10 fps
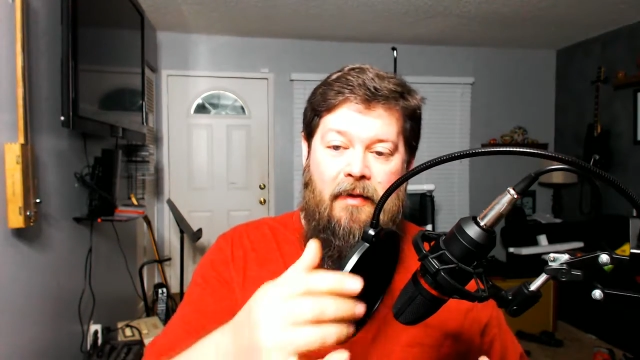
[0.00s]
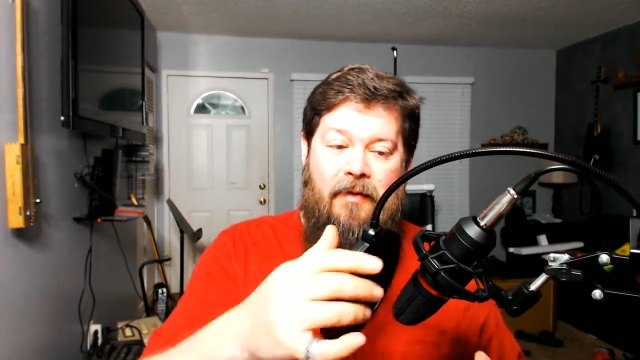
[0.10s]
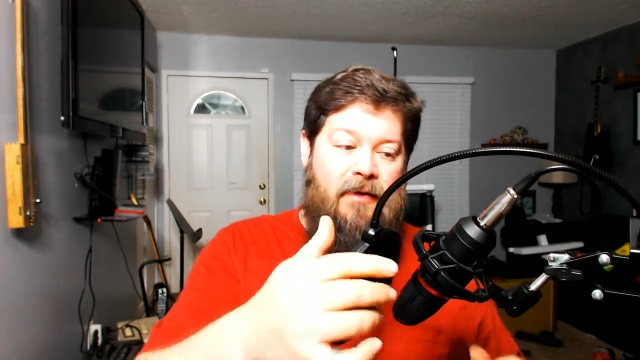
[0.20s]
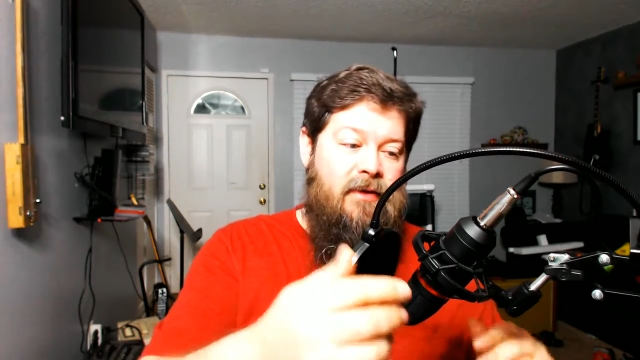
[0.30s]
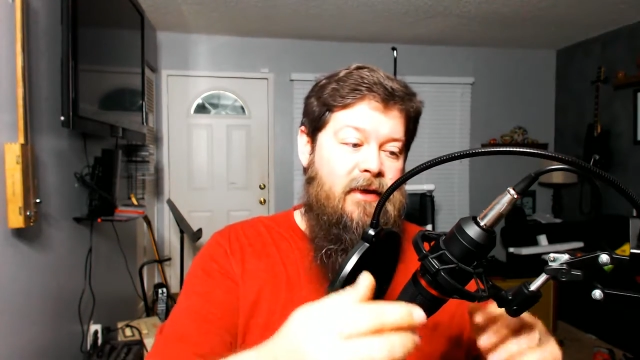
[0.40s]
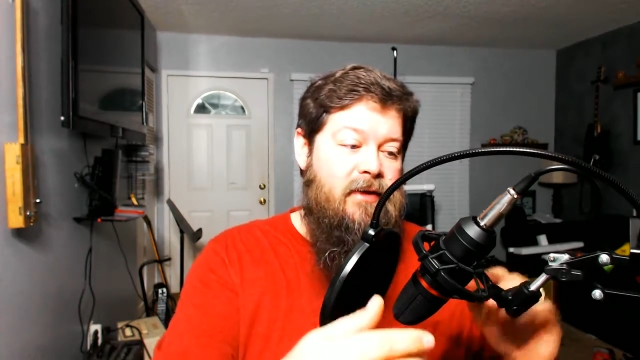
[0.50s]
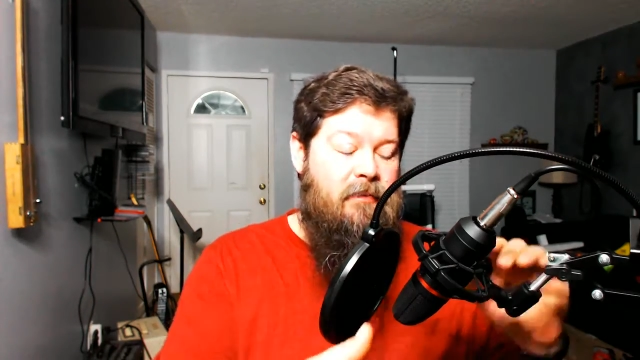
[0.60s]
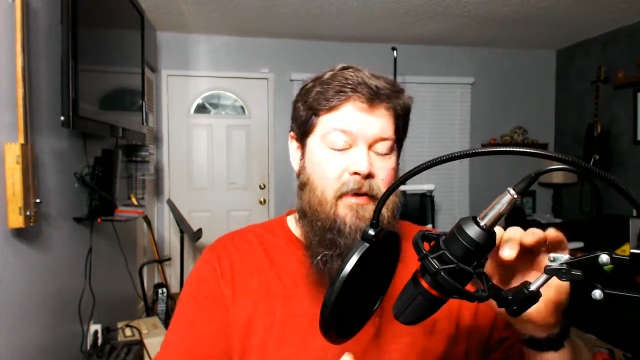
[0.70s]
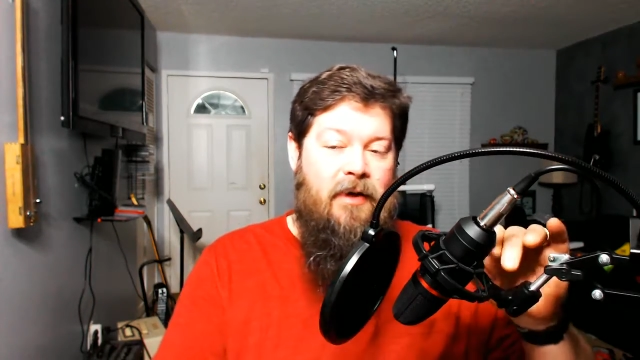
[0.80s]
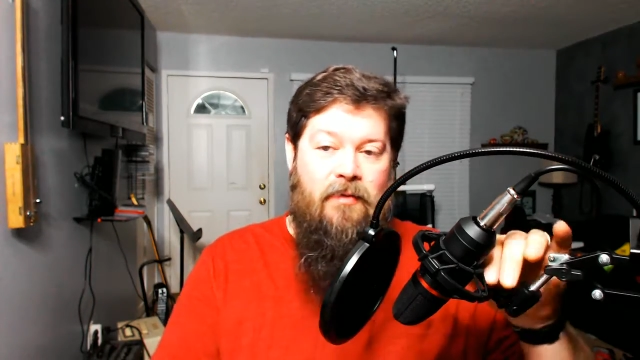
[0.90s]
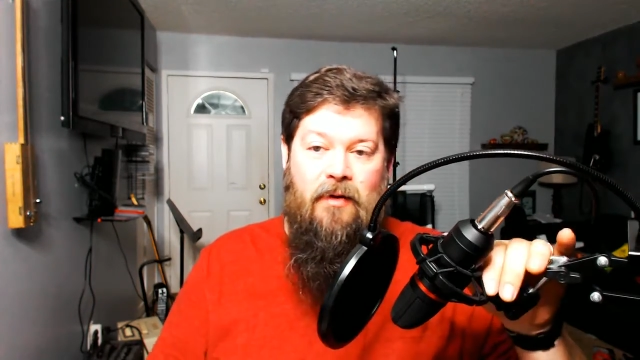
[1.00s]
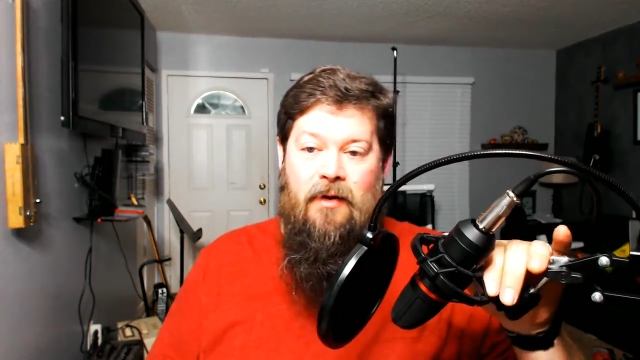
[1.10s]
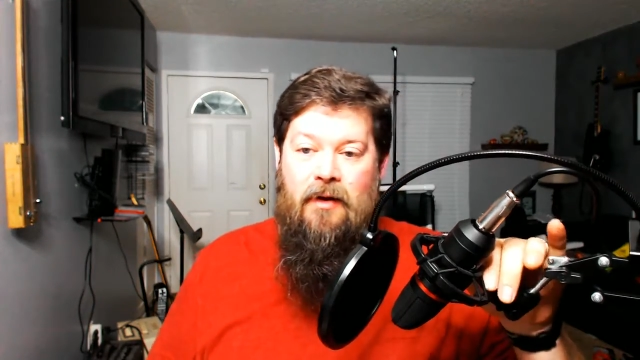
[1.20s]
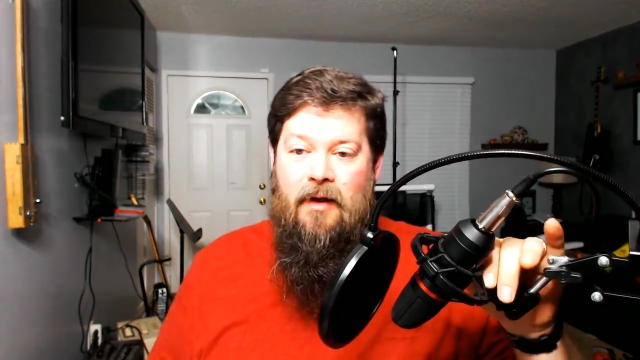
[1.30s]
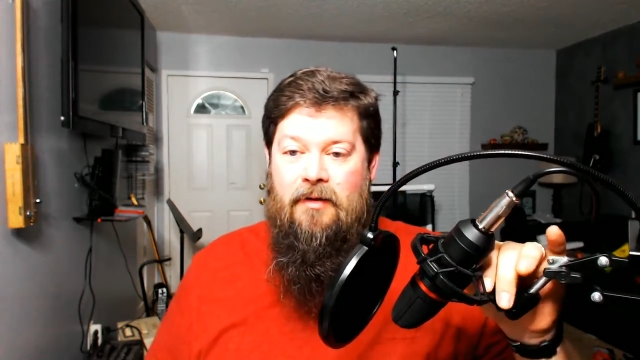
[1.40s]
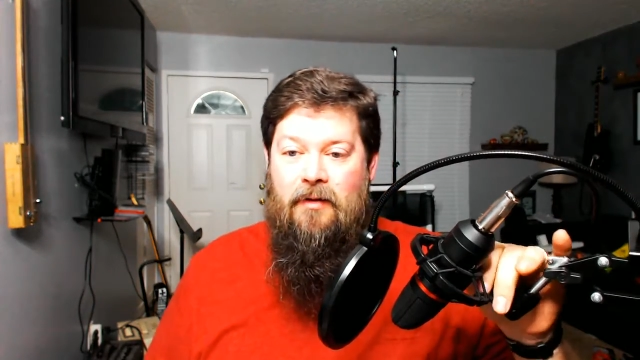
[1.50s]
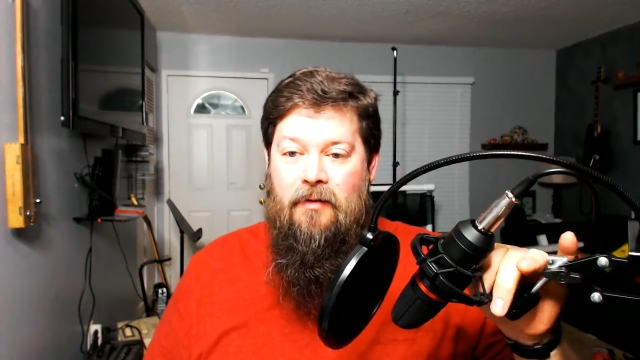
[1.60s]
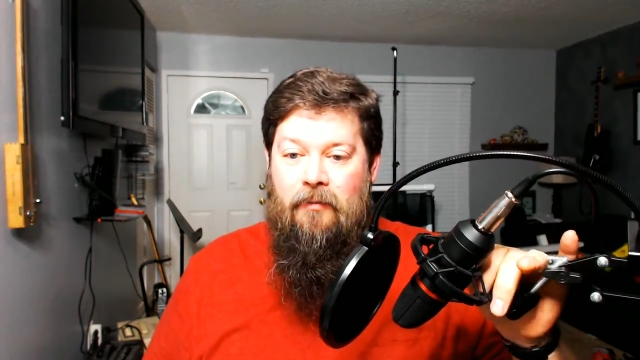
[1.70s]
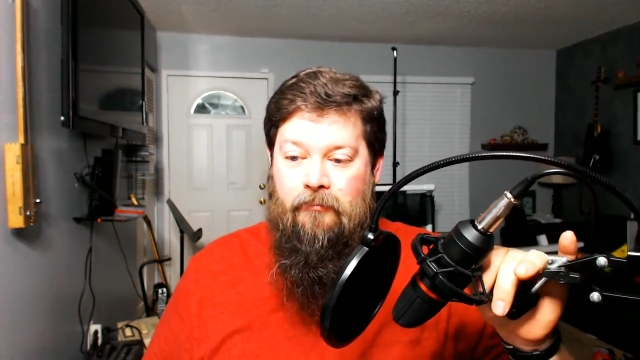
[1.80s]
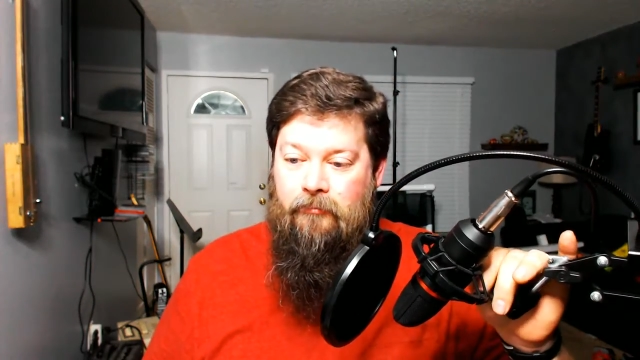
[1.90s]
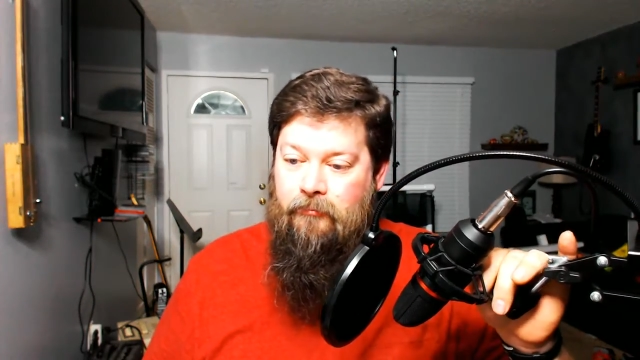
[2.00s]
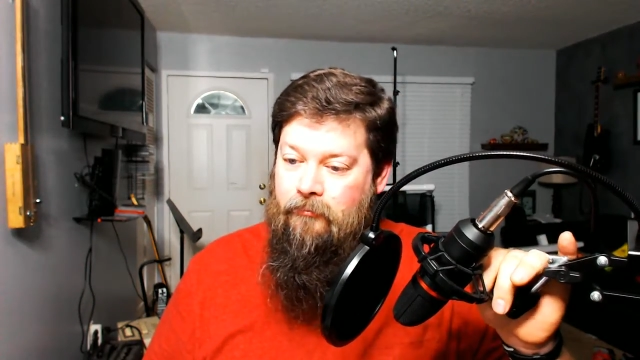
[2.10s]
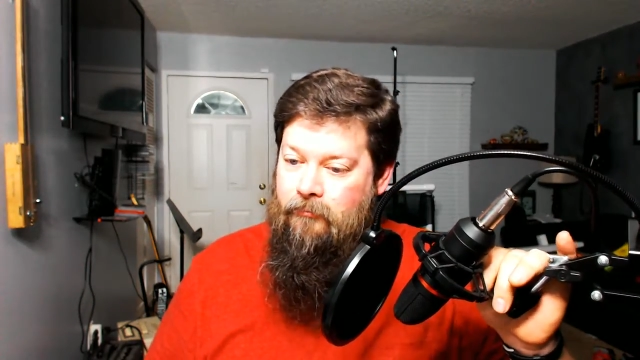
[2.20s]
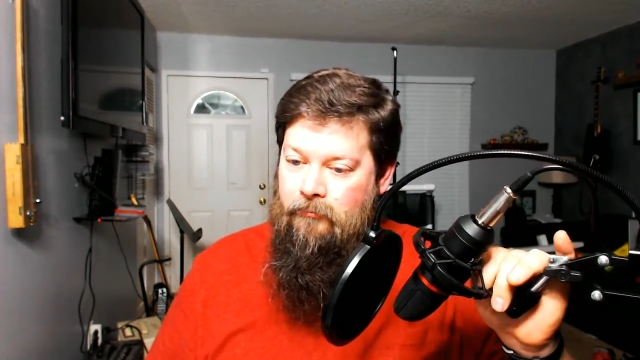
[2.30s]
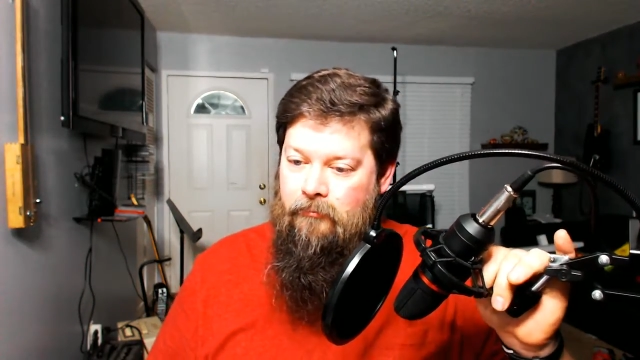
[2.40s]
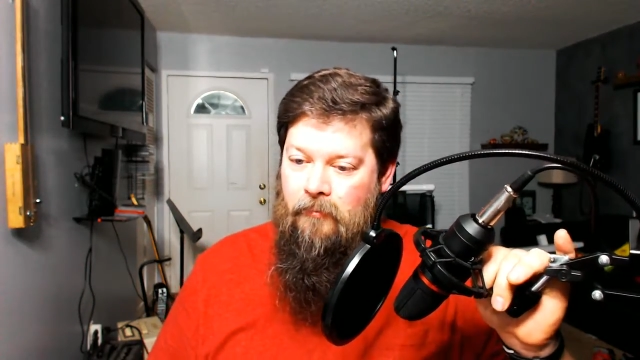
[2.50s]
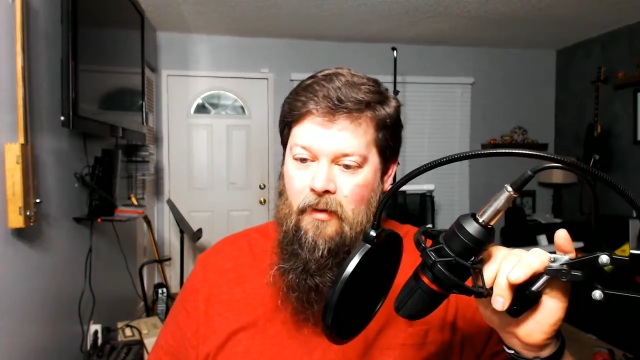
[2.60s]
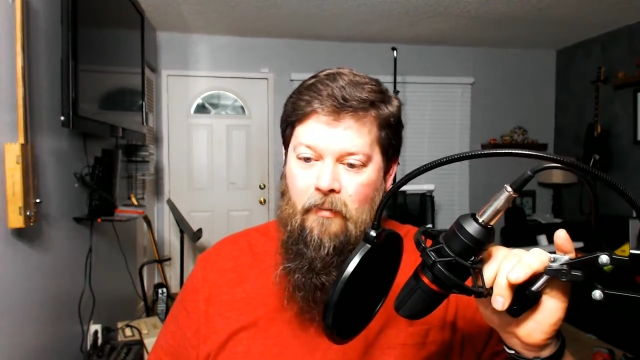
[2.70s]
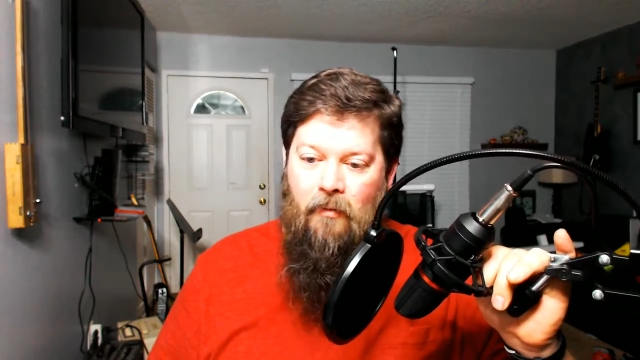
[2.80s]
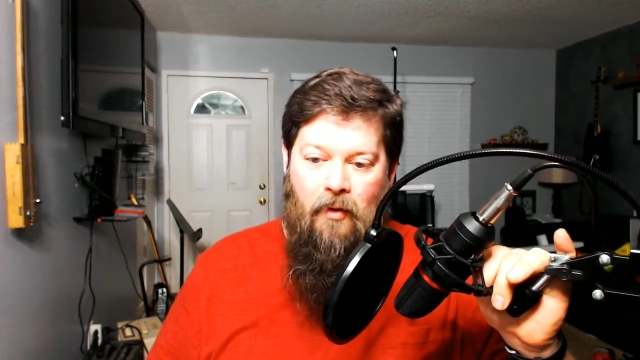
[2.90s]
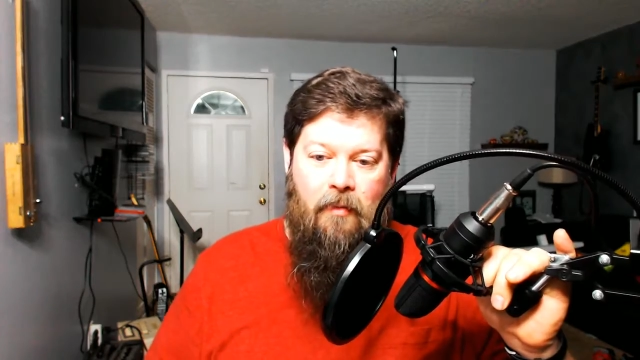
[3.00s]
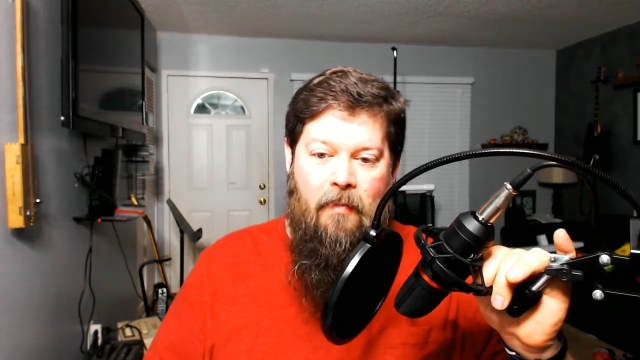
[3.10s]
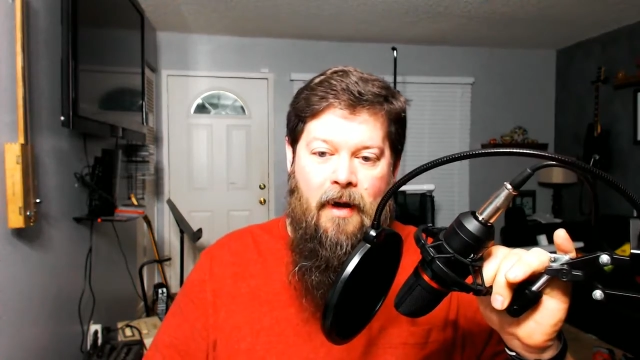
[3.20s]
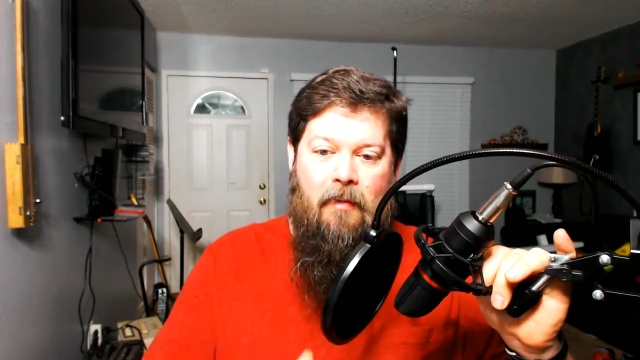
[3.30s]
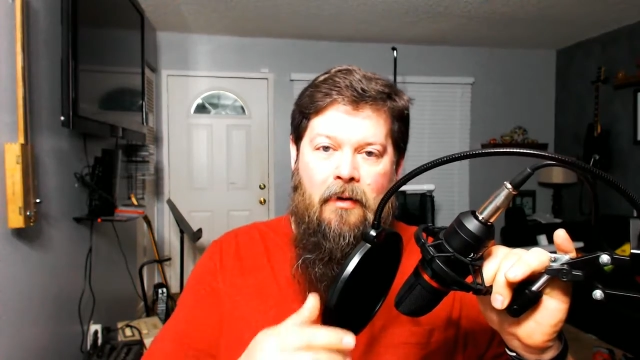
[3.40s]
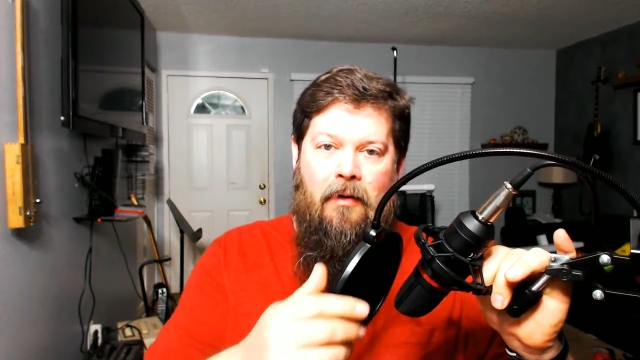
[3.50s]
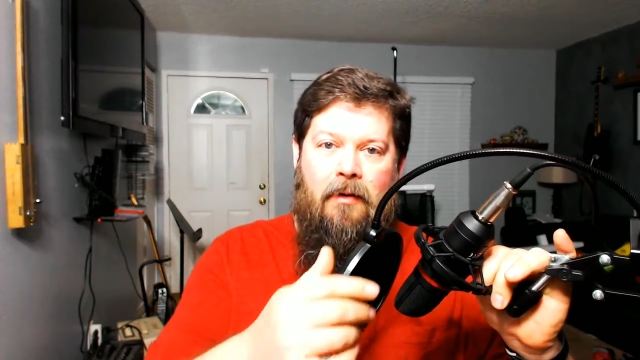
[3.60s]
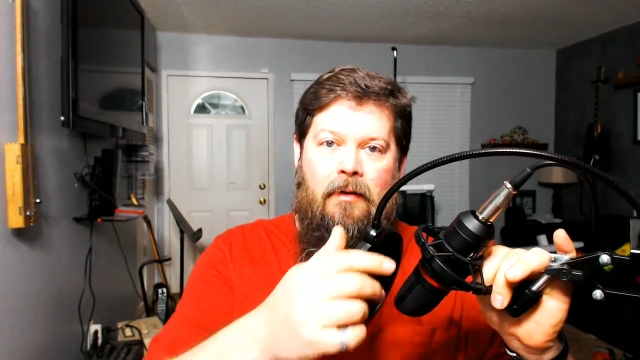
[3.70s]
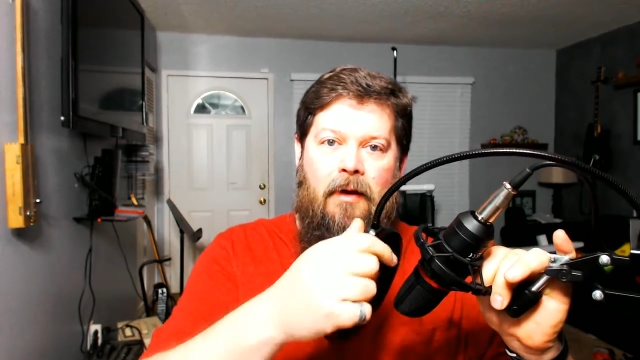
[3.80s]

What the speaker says: this is a place where you can get your morning Bible